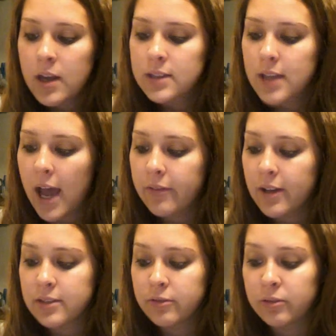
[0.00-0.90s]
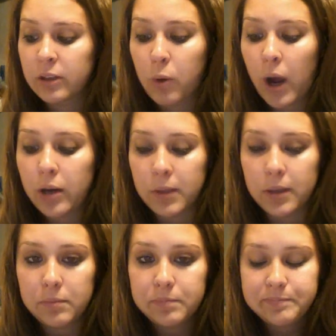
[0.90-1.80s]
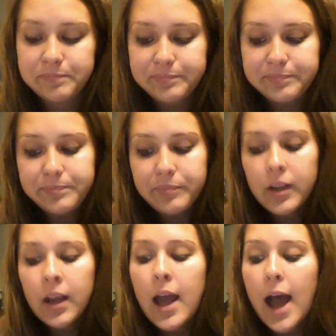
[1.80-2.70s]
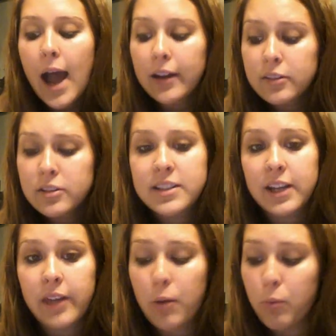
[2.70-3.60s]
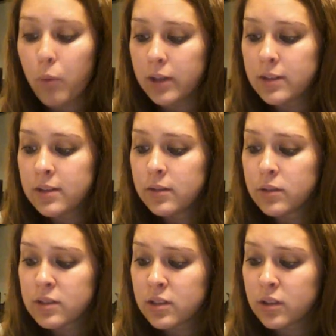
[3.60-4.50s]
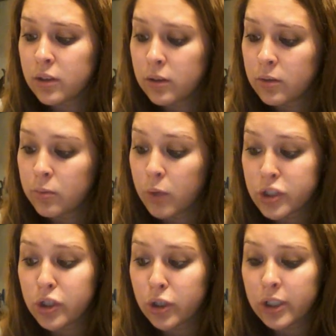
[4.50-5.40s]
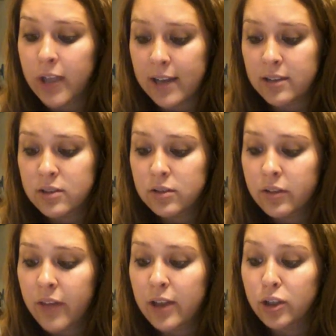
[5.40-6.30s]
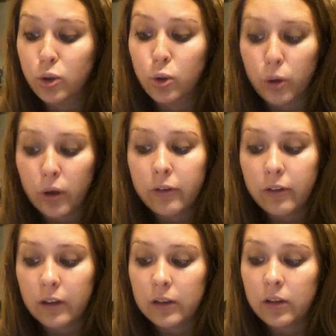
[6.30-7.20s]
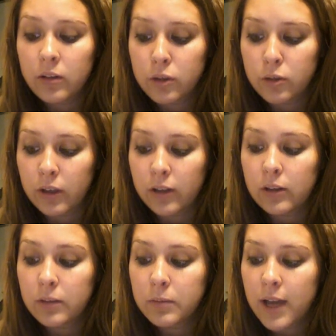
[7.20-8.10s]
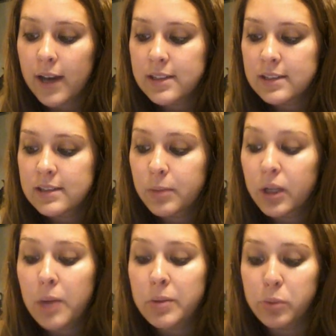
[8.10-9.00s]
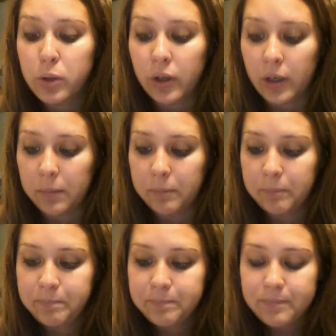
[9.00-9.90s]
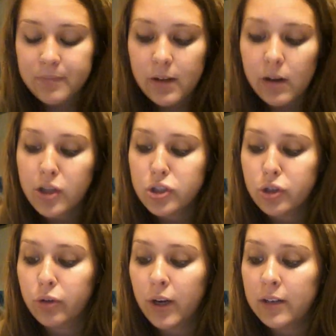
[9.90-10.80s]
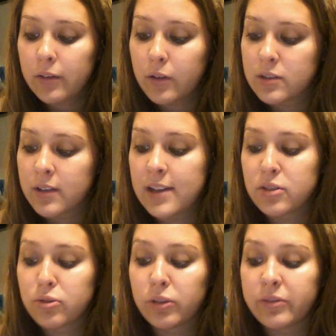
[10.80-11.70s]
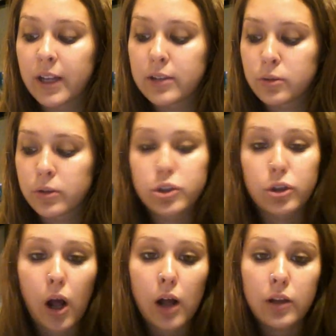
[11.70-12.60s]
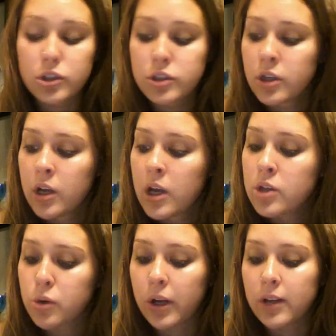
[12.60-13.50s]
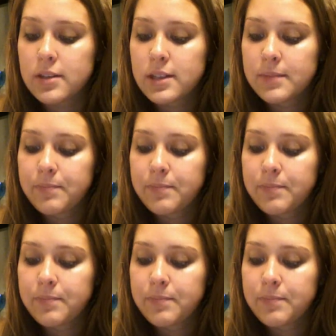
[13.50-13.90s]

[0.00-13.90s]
to have as a requirement. I understand that once you're in high school, that your core curriculum classes become important because your grade in those classes reflect towards your college choice.